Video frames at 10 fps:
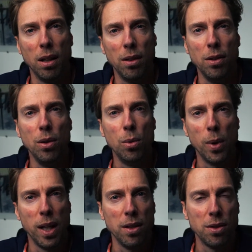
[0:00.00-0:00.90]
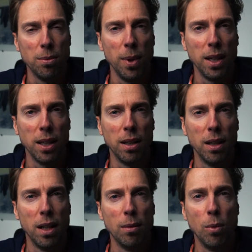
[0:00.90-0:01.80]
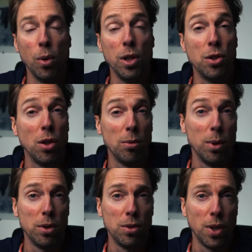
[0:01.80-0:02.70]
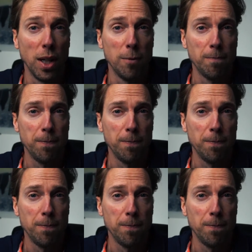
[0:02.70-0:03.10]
new ways to make it more enjoyable to train.